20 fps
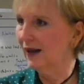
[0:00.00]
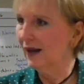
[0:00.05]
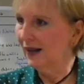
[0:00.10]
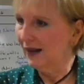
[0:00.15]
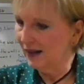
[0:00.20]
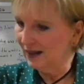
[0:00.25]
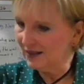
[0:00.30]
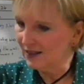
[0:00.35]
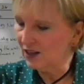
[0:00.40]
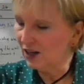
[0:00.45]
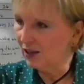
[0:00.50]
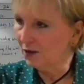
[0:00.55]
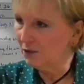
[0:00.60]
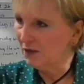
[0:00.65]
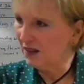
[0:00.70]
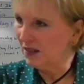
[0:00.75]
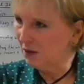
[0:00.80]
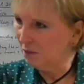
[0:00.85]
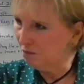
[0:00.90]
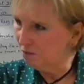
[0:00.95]
It's talking
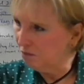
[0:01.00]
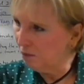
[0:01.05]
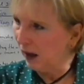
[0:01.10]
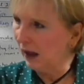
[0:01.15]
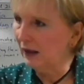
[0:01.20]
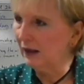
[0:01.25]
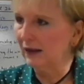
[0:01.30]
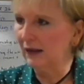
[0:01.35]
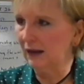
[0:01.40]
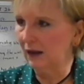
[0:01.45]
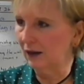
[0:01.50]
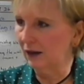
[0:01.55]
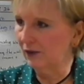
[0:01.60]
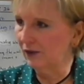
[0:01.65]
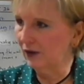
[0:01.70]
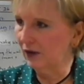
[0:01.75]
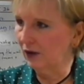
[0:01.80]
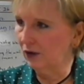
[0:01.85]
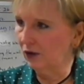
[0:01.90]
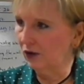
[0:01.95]
about the belly of
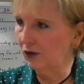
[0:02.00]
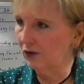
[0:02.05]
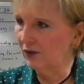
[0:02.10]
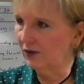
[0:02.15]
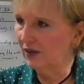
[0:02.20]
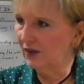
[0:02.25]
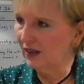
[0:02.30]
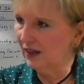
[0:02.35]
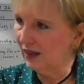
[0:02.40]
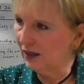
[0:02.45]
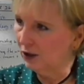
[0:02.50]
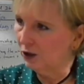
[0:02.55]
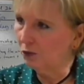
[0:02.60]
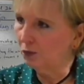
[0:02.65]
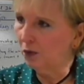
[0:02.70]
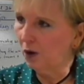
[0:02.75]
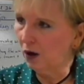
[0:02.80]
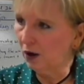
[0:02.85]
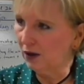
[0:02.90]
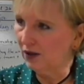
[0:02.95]
the earth. The inner
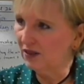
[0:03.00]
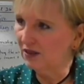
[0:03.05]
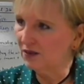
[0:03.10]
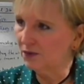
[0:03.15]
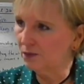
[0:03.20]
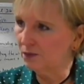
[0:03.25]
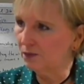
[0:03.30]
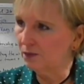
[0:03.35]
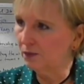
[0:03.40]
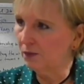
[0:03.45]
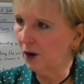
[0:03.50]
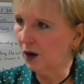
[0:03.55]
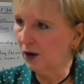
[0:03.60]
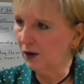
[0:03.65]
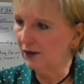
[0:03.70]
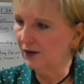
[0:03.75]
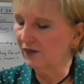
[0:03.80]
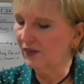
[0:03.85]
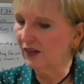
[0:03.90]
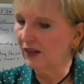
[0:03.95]
part is
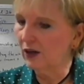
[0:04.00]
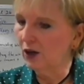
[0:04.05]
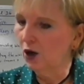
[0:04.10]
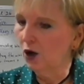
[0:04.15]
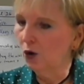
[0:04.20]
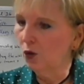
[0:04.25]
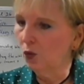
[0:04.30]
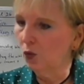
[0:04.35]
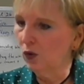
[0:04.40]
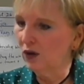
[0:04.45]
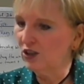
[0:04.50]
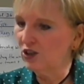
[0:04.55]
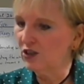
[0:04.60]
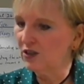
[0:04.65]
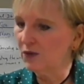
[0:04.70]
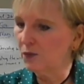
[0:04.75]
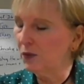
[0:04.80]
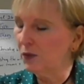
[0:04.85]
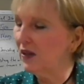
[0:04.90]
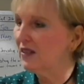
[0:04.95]
part of it, which is
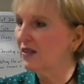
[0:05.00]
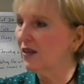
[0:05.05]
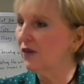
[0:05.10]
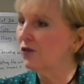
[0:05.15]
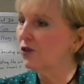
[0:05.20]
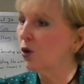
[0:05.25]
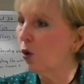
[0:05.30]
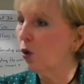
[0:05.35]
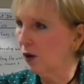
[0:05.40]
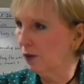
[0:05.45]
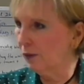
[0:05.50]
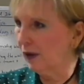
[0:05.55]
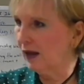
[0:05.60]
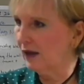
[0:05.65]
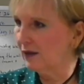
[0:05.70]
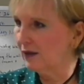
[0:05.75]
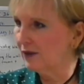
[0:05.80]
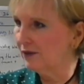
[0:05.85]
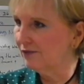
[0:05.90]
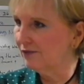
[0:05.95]
a place of torment.